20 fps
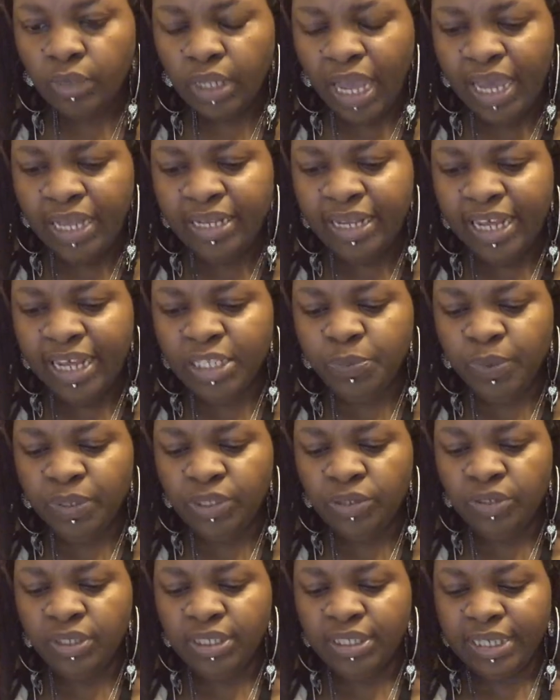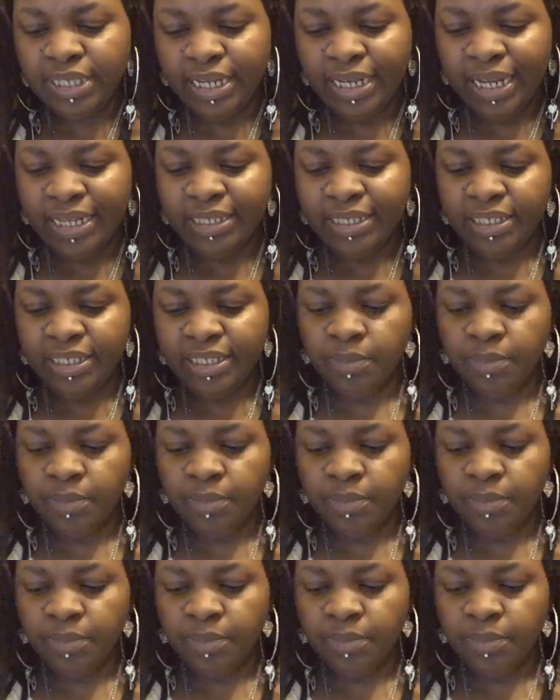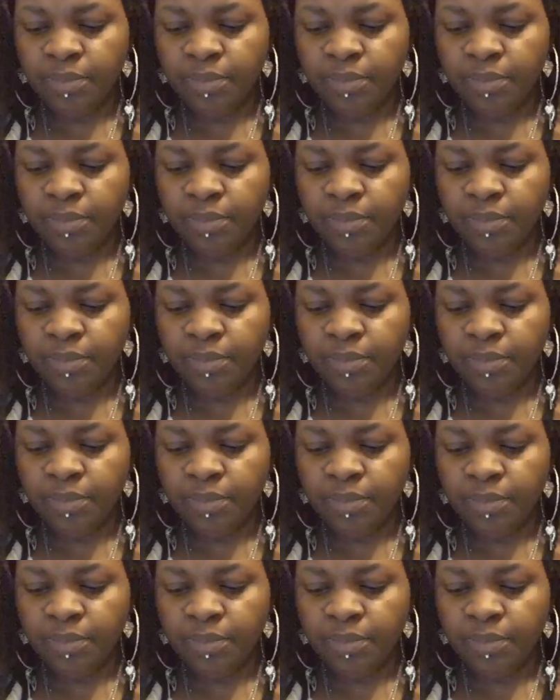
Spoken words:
And that's when you decided I need to be doing something different